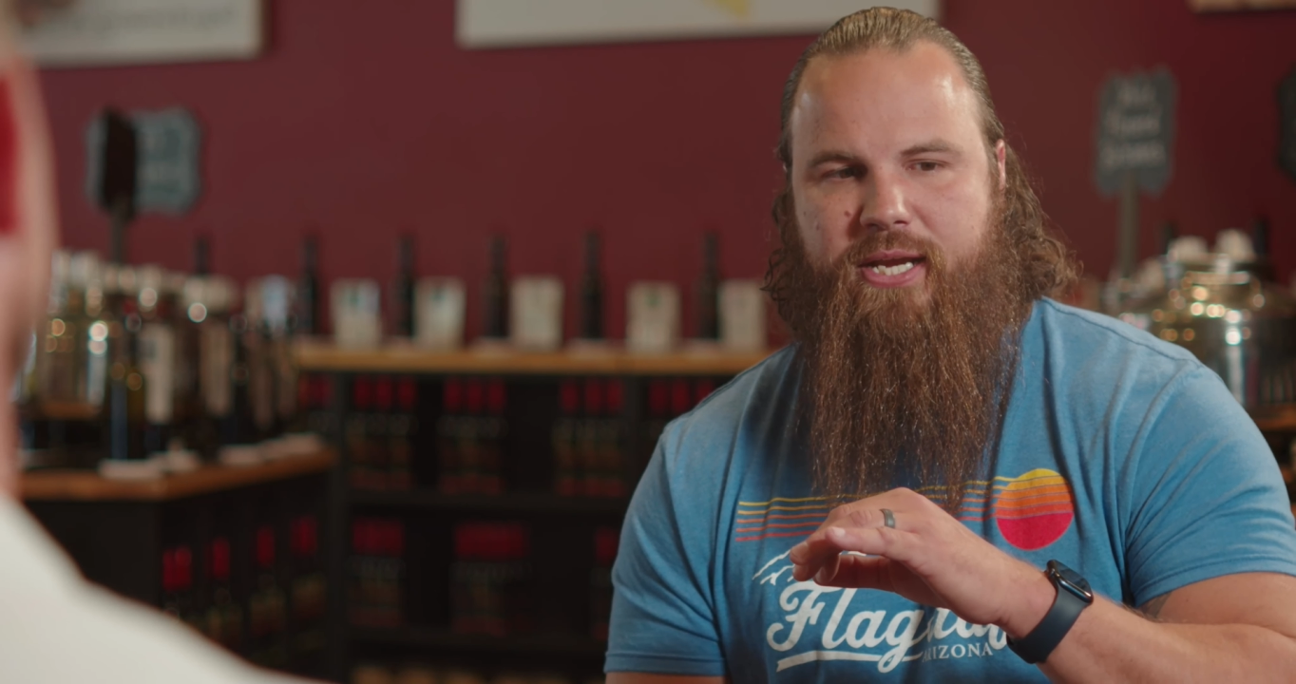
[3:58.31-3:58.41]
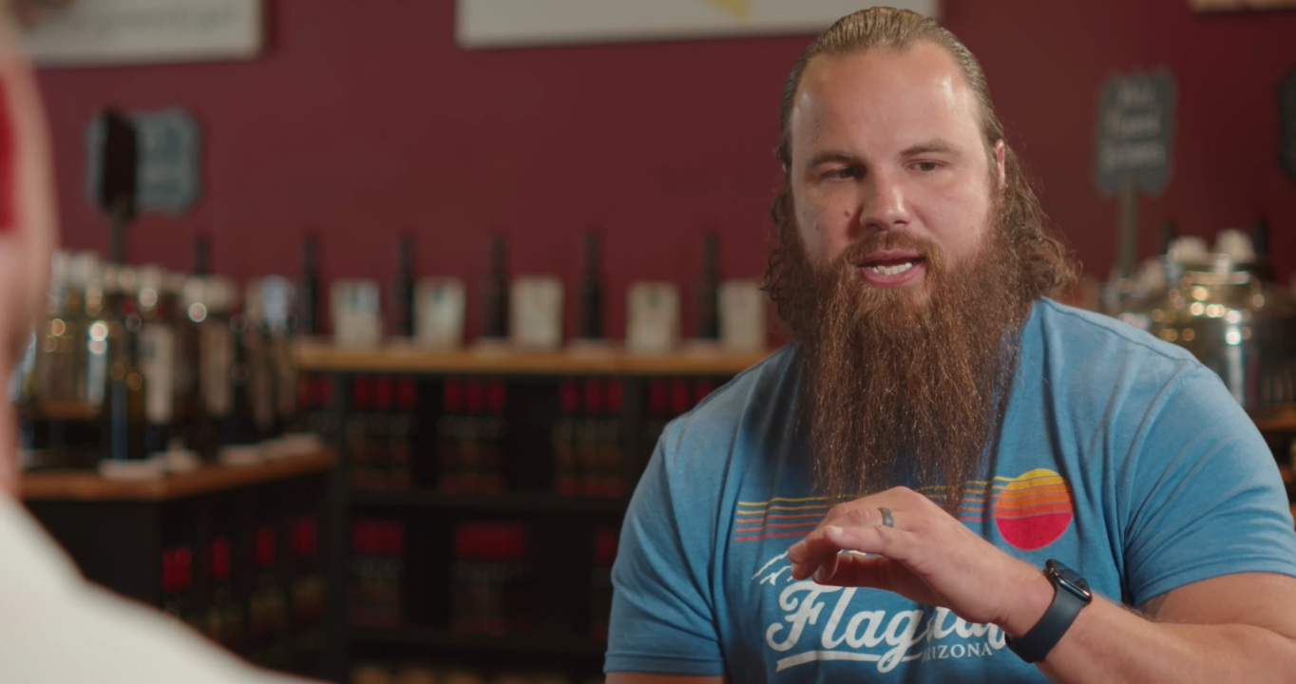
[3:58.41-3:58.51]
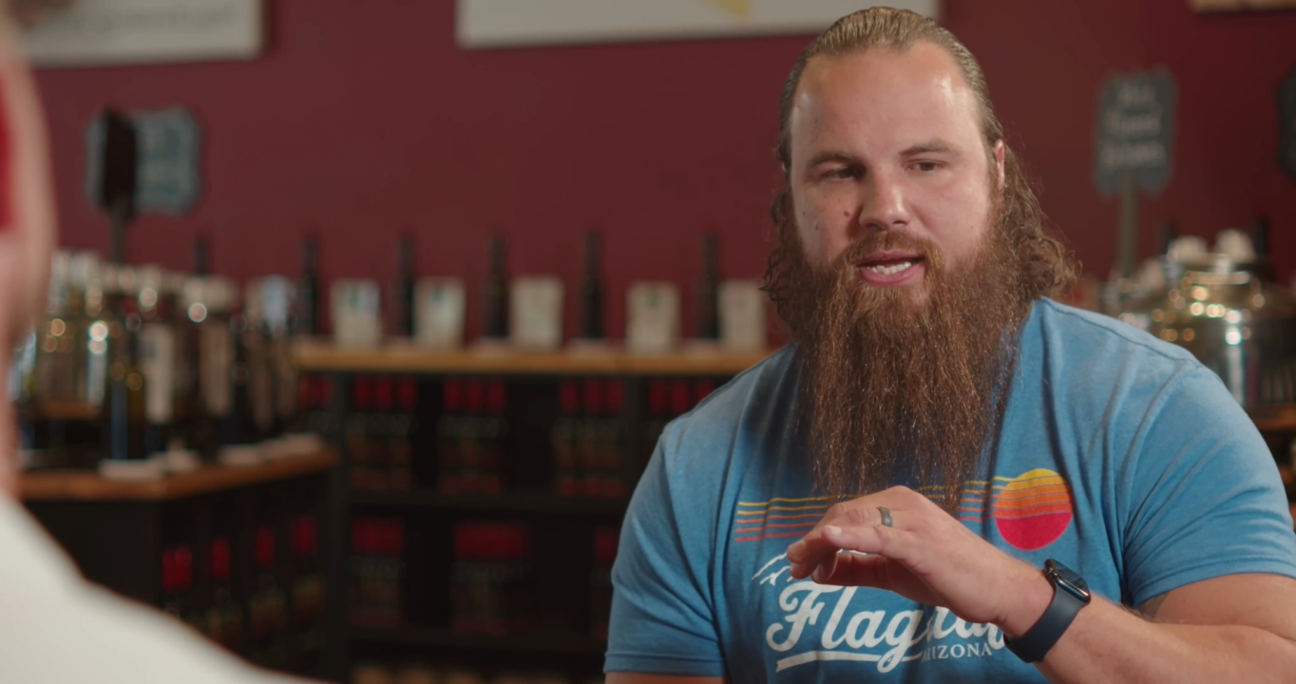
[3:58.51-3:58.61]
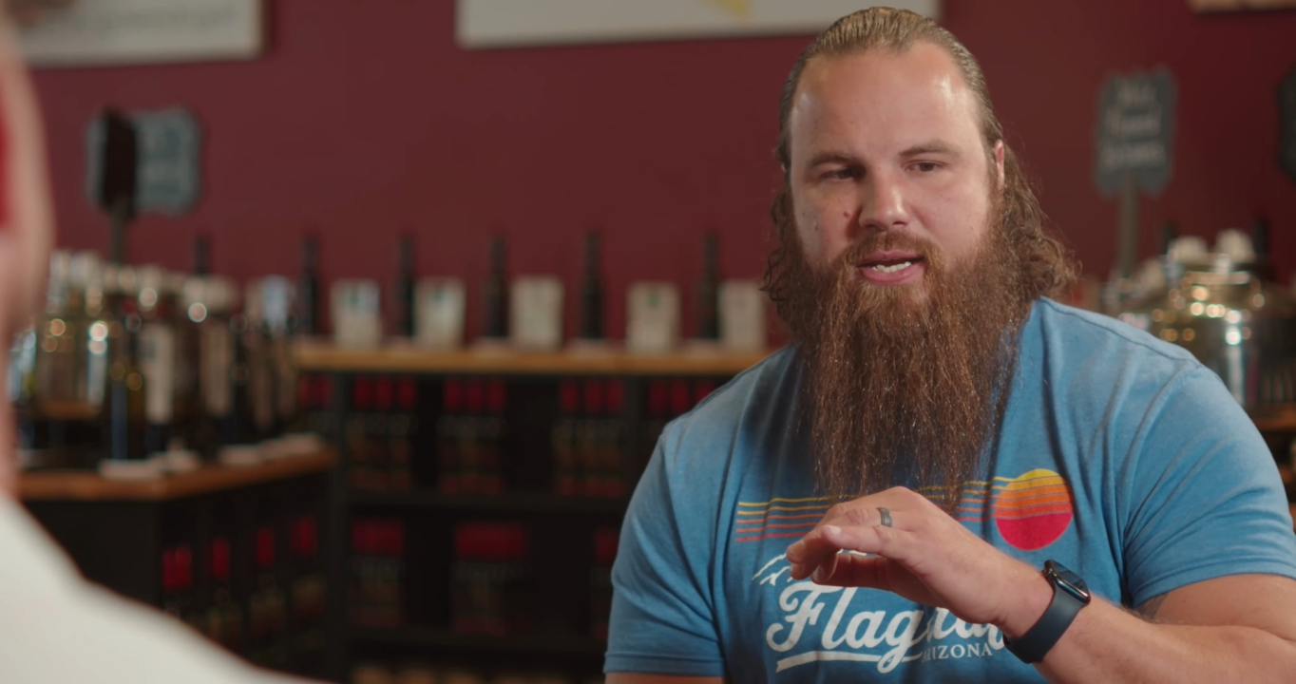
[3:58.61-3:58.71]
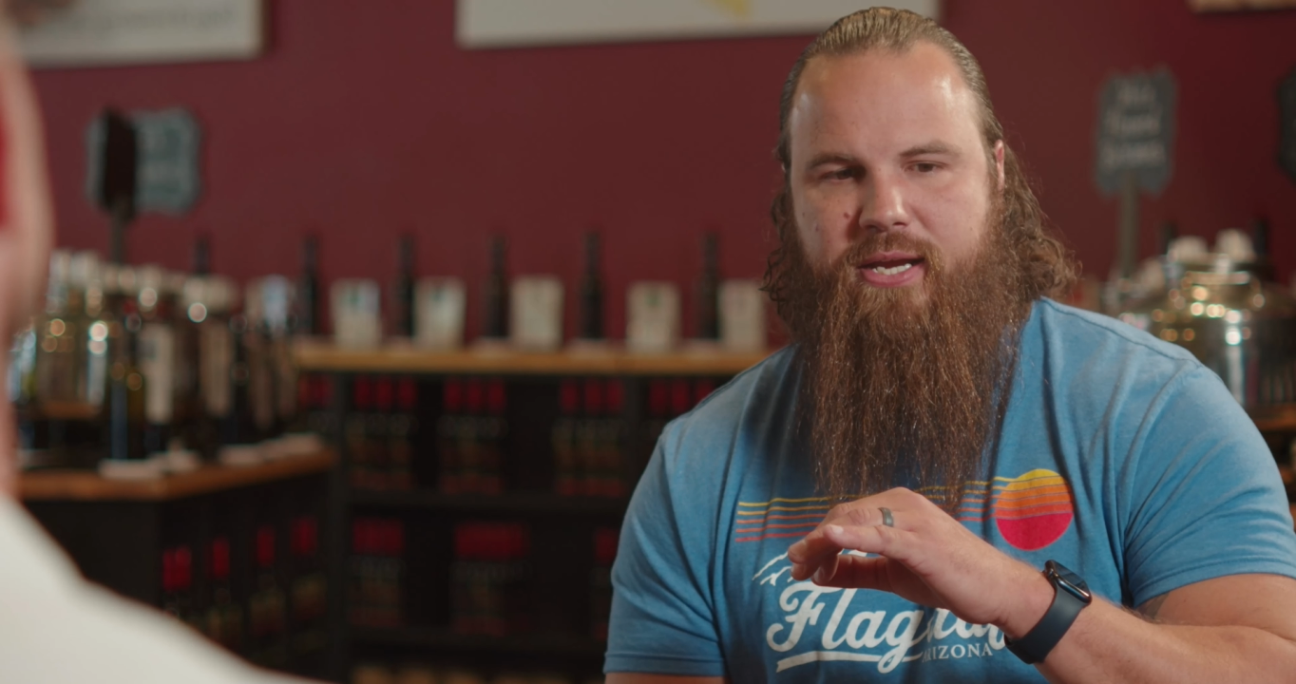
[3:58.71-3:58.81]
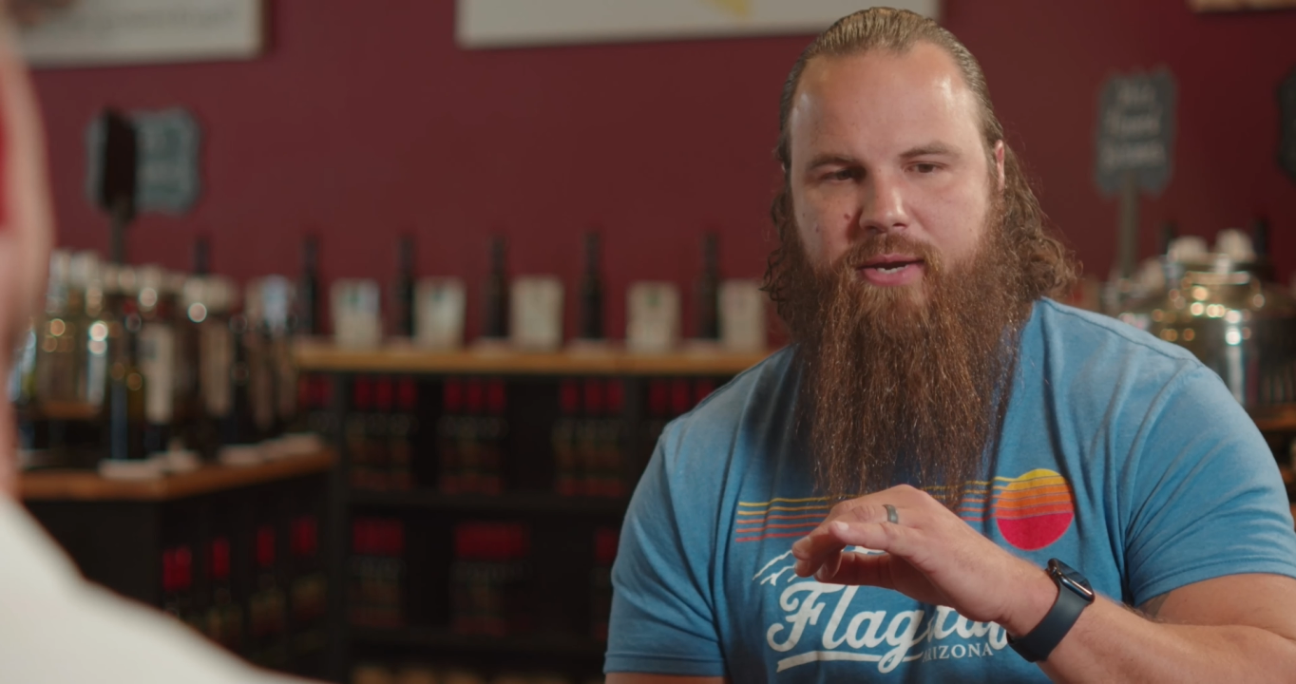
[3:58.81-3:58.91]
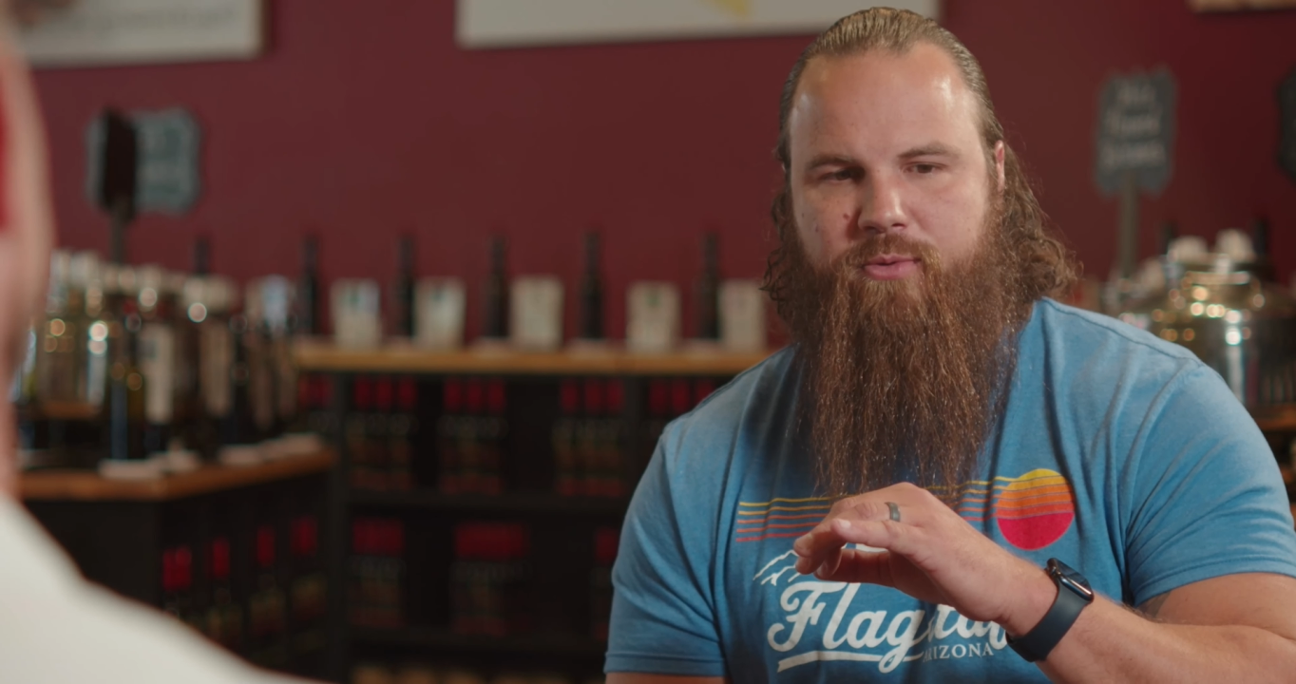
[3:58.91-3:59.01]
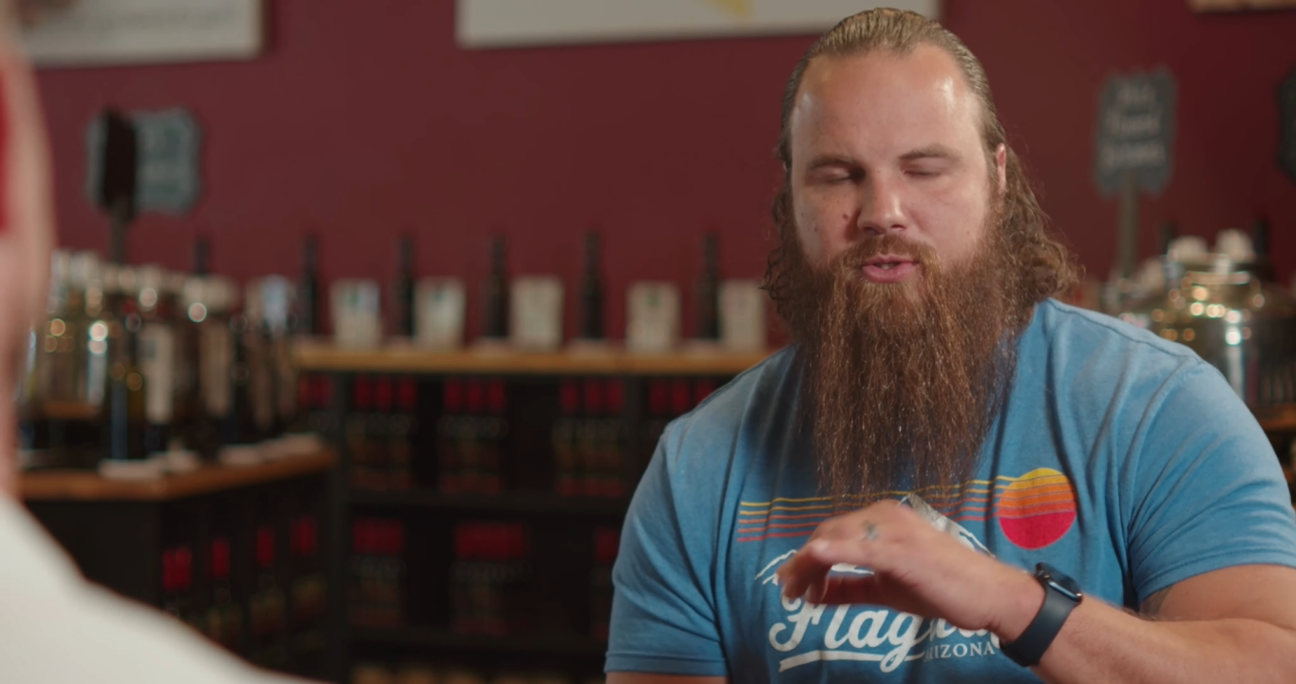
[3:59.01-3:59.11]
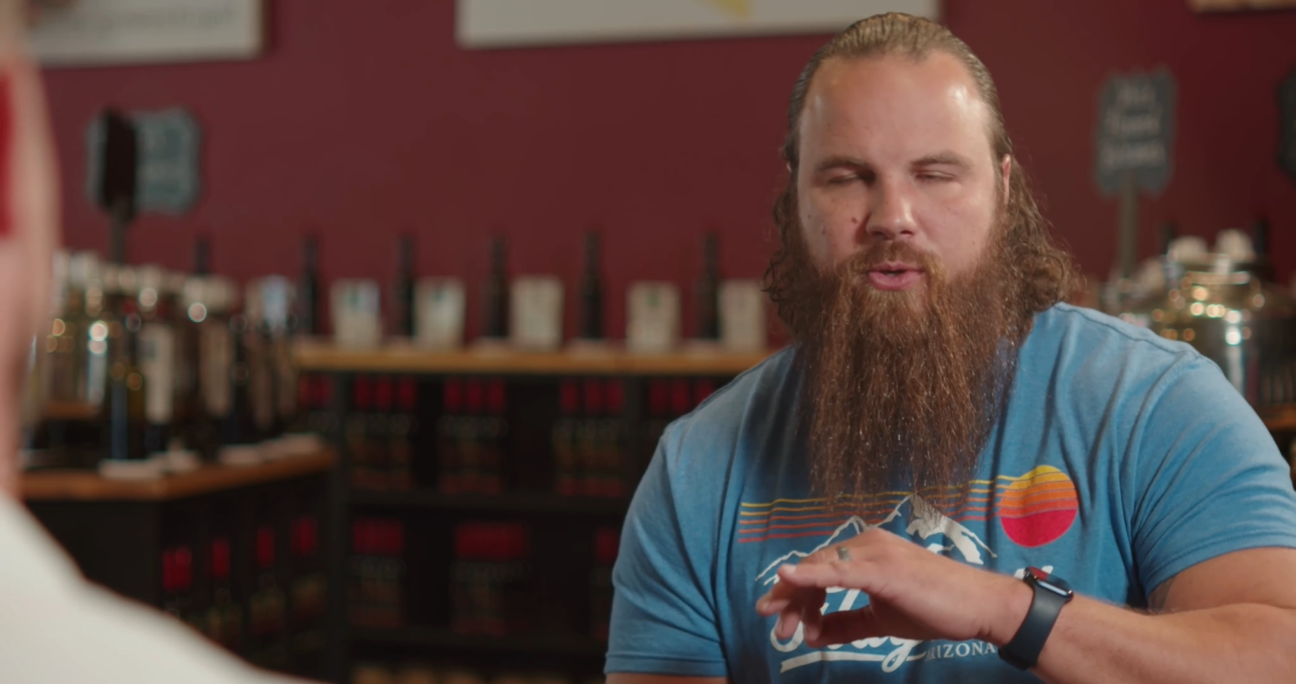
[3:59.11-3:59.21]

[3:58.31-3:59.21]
and I was